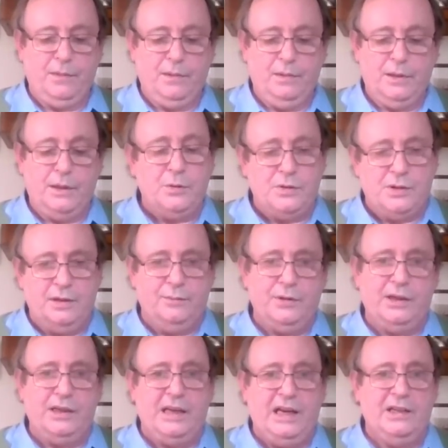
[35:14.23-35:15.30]
This was in a
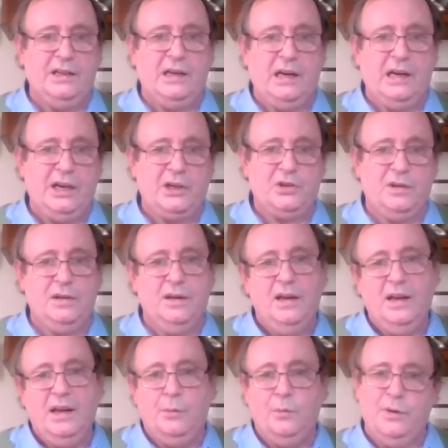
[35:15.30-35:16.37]
very heated election.
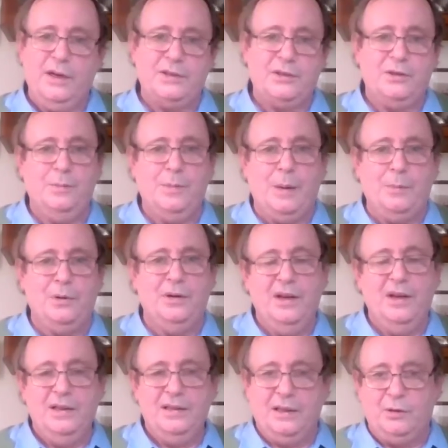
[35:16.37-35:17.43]
And one has to remember
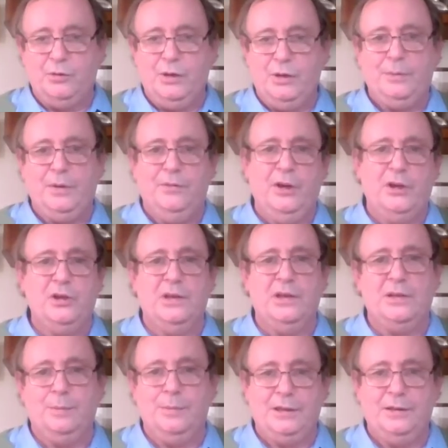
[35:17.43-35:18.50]
the deep
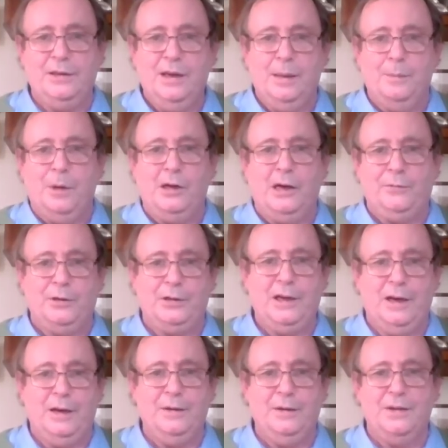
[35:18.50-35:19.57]
divisions among
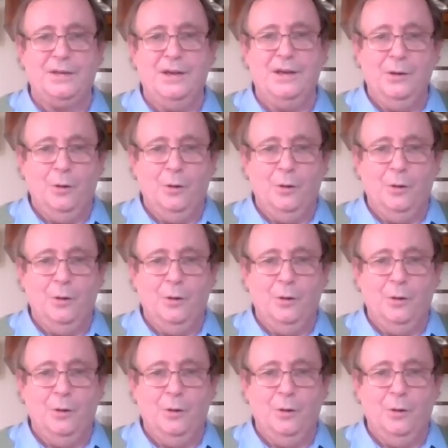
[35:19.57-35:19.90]
Afrikaners